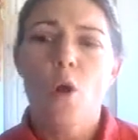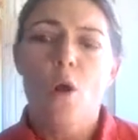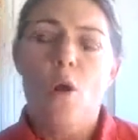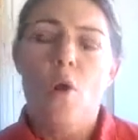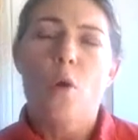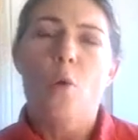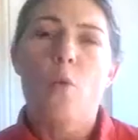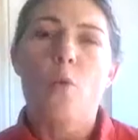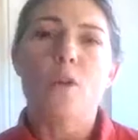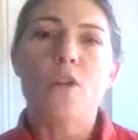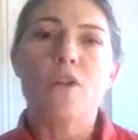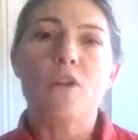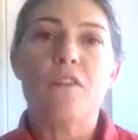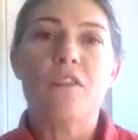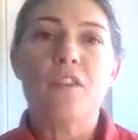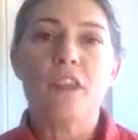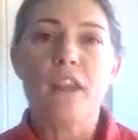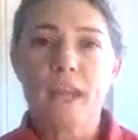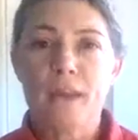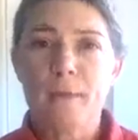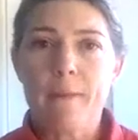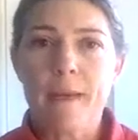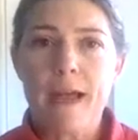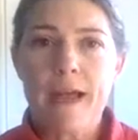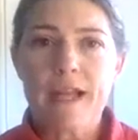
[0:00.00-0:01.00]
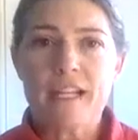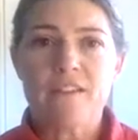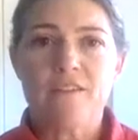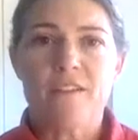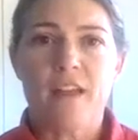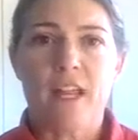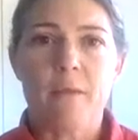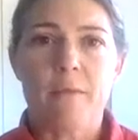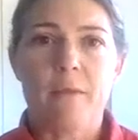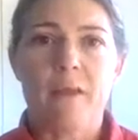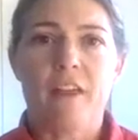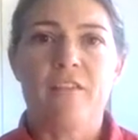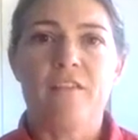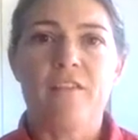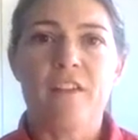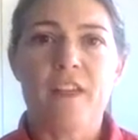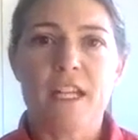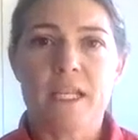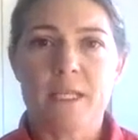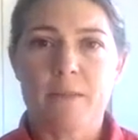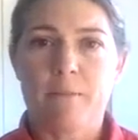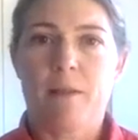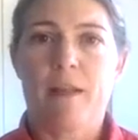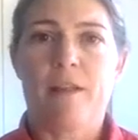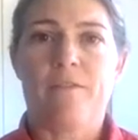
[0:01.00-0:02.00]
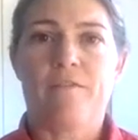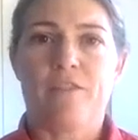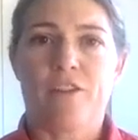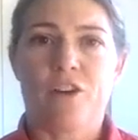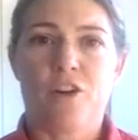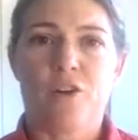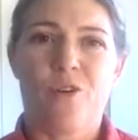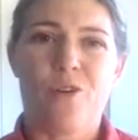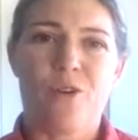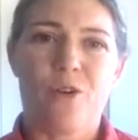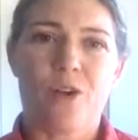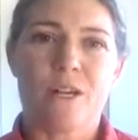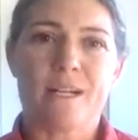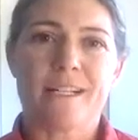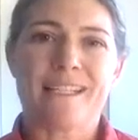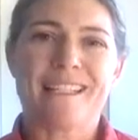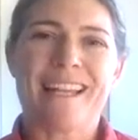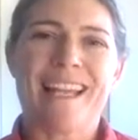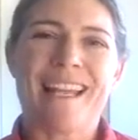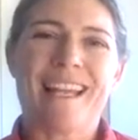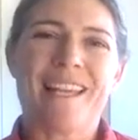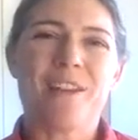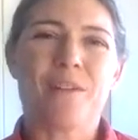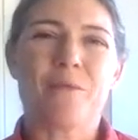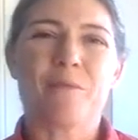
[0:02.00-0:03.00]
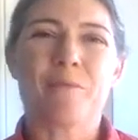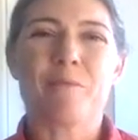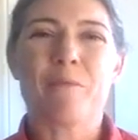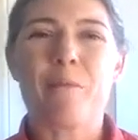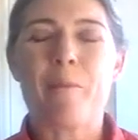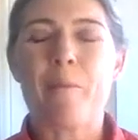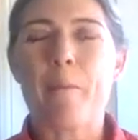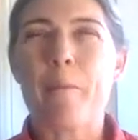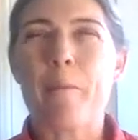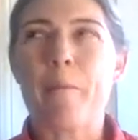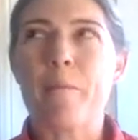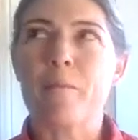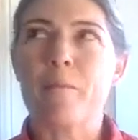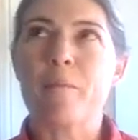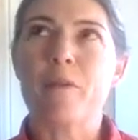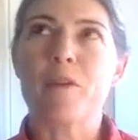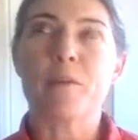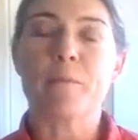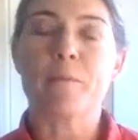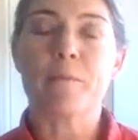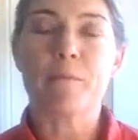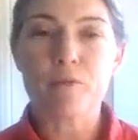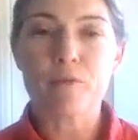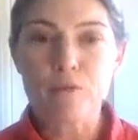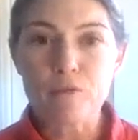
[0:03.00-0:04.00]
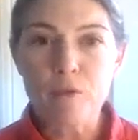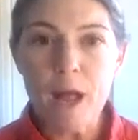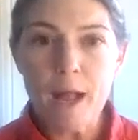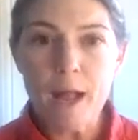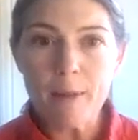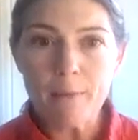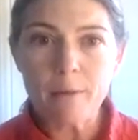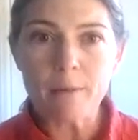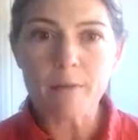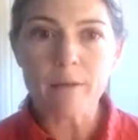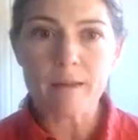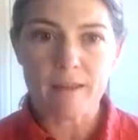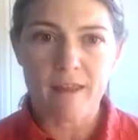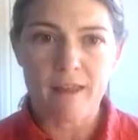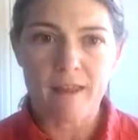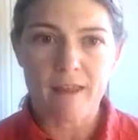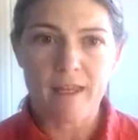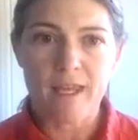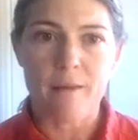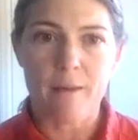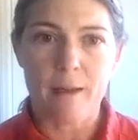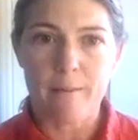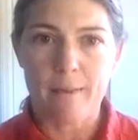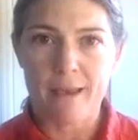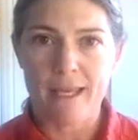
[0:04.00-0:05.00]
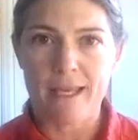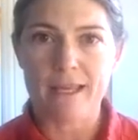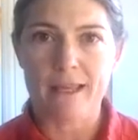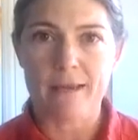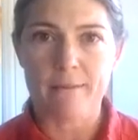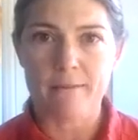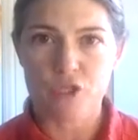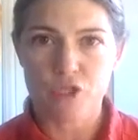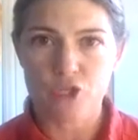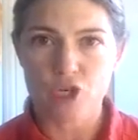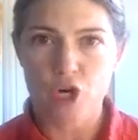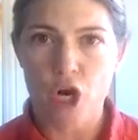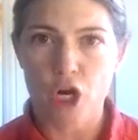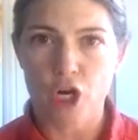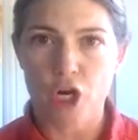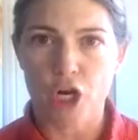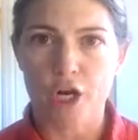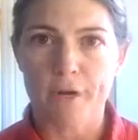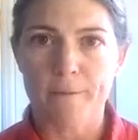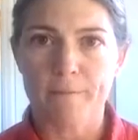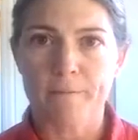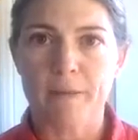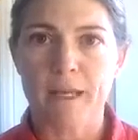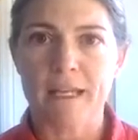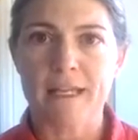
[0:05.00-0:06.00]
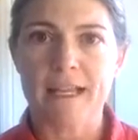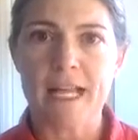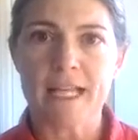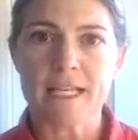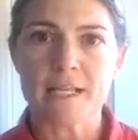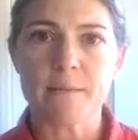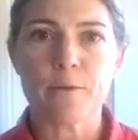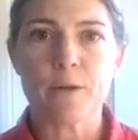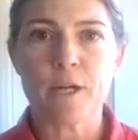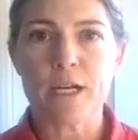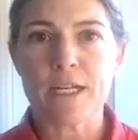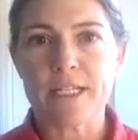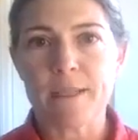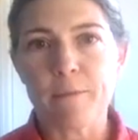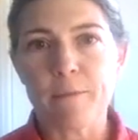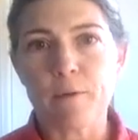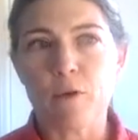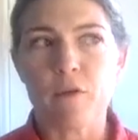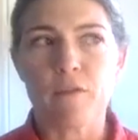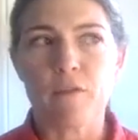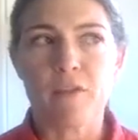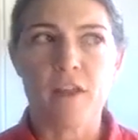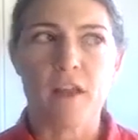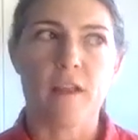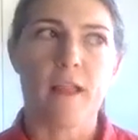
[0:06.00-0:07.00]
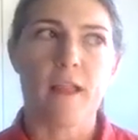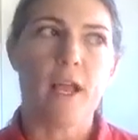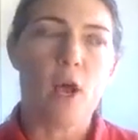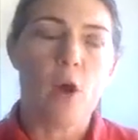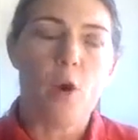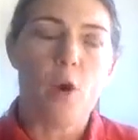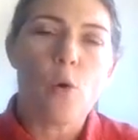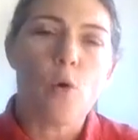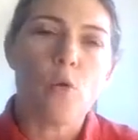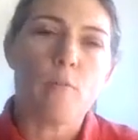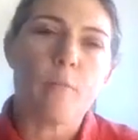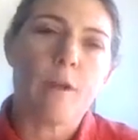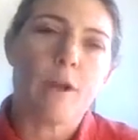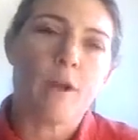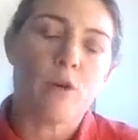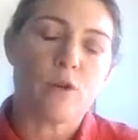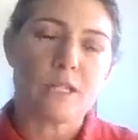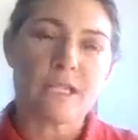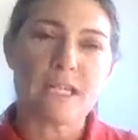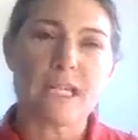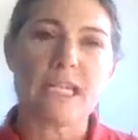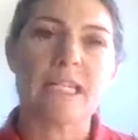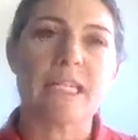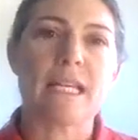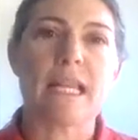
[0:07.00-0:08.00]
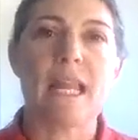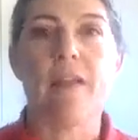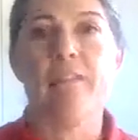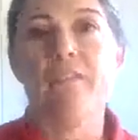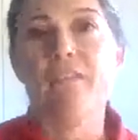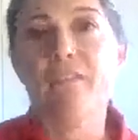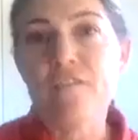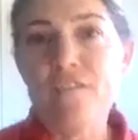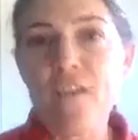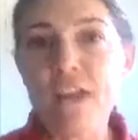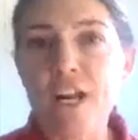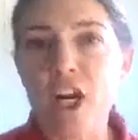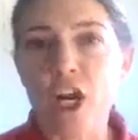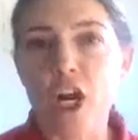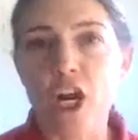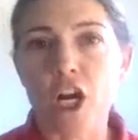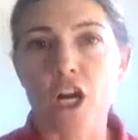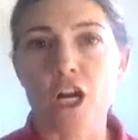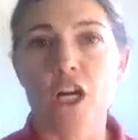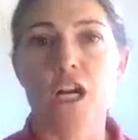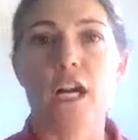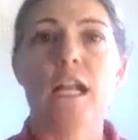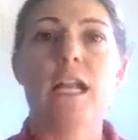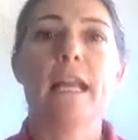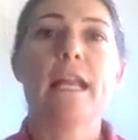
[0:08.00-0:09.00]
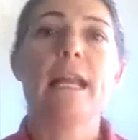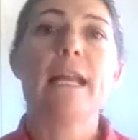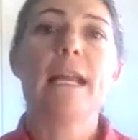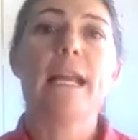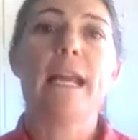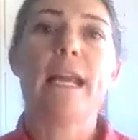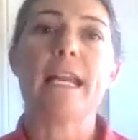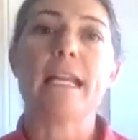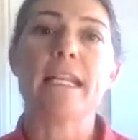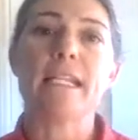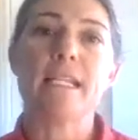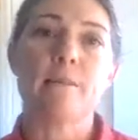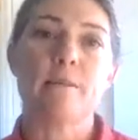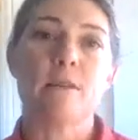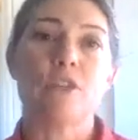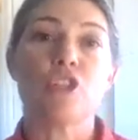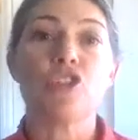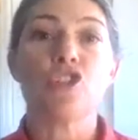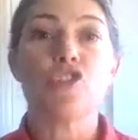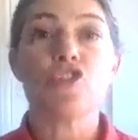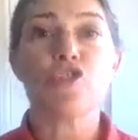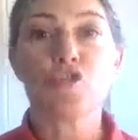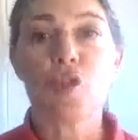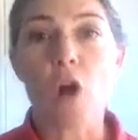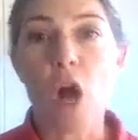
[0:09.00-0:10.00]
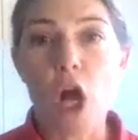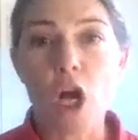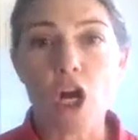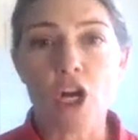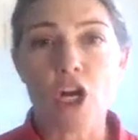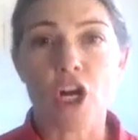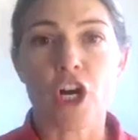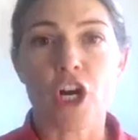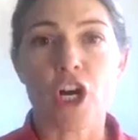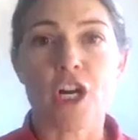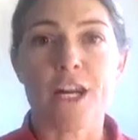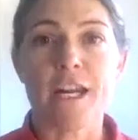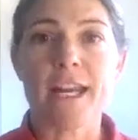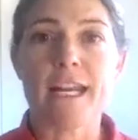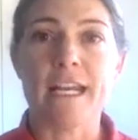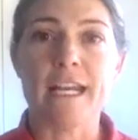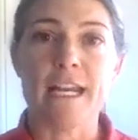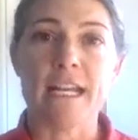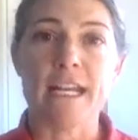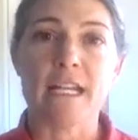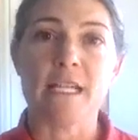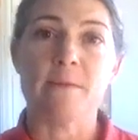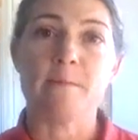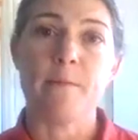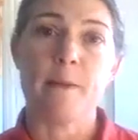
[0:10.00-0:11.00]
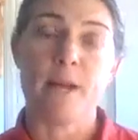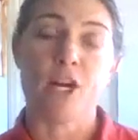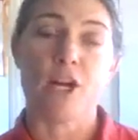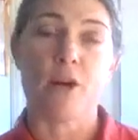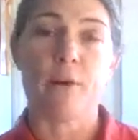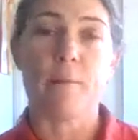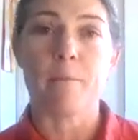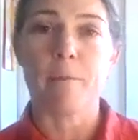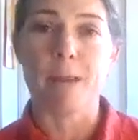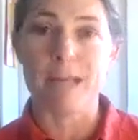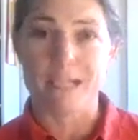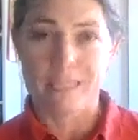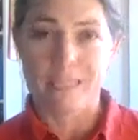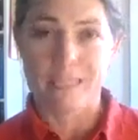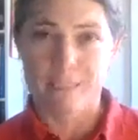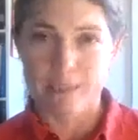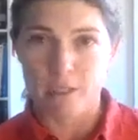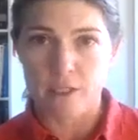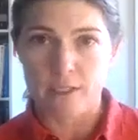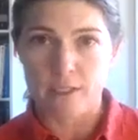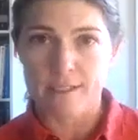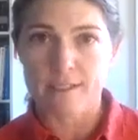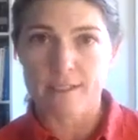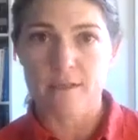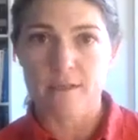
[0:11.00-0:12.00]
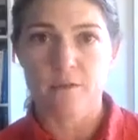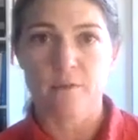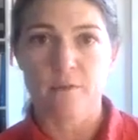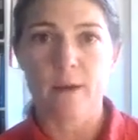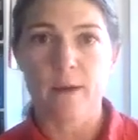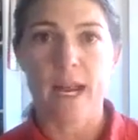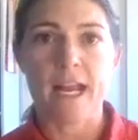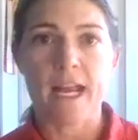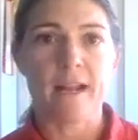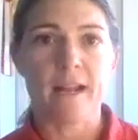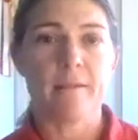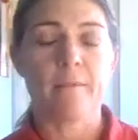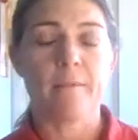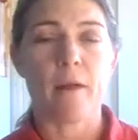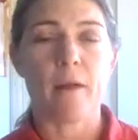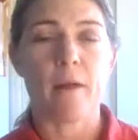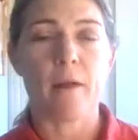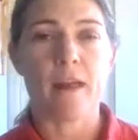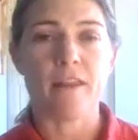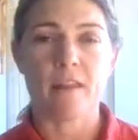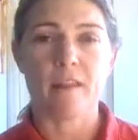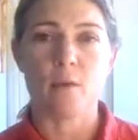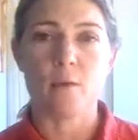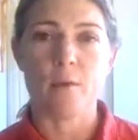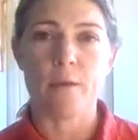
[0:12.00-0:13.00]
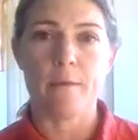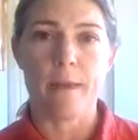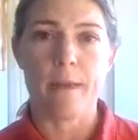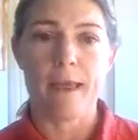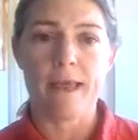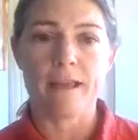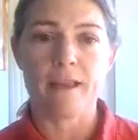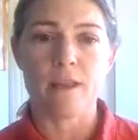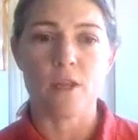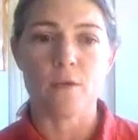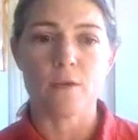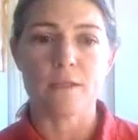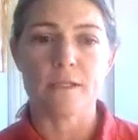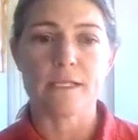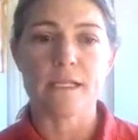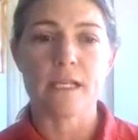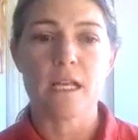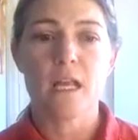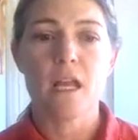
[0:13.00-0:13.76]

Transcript: when you think about developing a fitness plan for your horse, like you're you're probably thinking about making them stronger. Like that's a pretty typical thing. Like, oh, my horse needs to get fitter. He needs to be stronger. He needs bigger muscles, right? I think that we make those